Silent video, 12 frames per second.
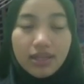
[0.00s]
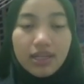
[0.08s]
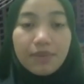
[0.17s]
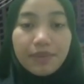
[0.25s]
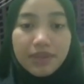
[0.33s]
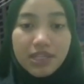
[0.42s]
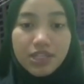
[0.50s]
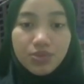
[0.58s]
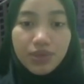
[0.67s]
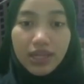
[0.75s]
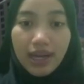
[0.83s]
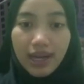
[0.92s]
companies
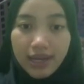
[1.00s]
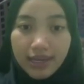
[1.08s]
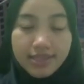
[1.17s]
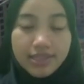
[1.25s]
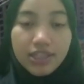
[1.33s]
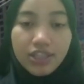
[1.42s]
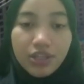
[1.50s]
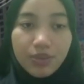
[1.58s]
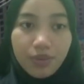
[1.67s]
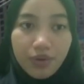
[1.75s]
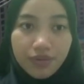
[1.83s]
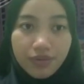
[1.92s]
with high and secure
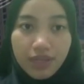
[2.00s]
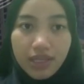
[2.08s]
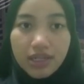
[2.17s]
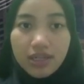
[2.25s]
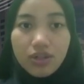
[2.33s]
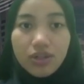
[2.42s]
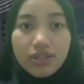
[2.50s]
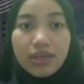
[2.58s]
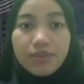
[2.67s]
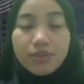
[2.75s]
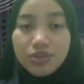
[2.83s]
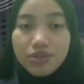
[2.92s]
profit allow
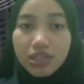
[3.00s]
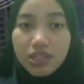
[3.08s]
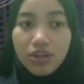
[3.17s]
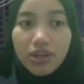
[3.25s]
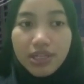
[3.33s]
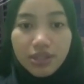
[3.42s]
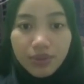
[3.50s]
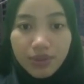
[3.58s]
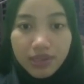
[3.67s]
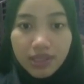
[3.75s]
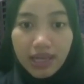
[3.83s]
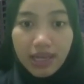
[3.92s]
them to secure equity